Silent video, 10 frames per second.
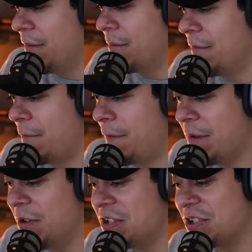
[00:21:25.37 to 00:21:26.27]

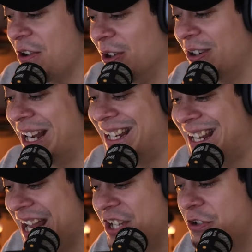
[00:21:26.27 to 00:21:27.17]
Favorite scholar
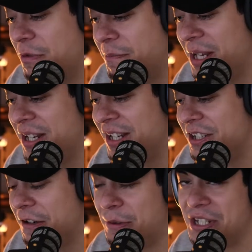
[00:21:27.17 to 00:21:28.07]
against rabbinic
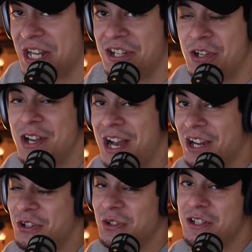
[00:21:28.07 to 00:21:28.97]
interpretation,
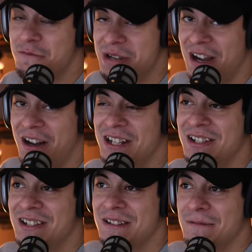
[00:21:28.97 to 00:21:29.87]
actually, to be
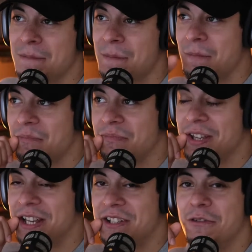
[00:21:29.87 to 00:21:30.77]
honest,
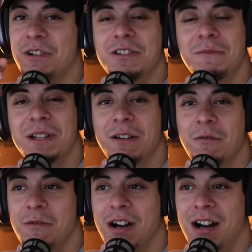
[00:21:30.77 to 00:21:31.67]
is going to be the
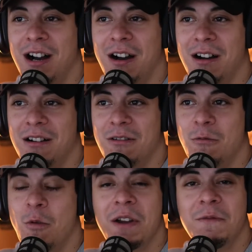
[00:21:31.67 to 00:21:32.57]

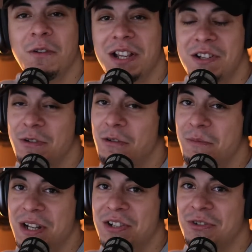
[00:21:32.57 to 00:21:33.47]
one for Israel
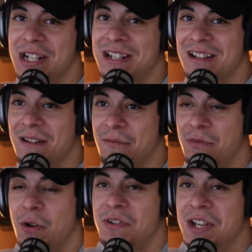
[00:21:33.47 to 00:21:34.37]
Ministries.
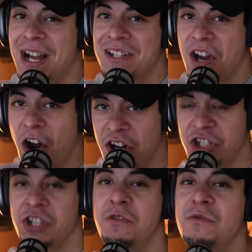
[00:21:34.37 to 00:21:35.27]
Those guys are
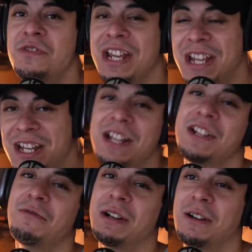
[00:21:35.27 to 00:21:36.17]
Jews in
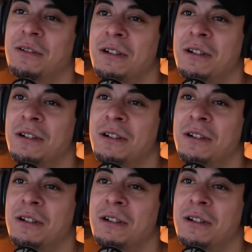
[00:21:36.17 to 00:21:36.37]
Israel.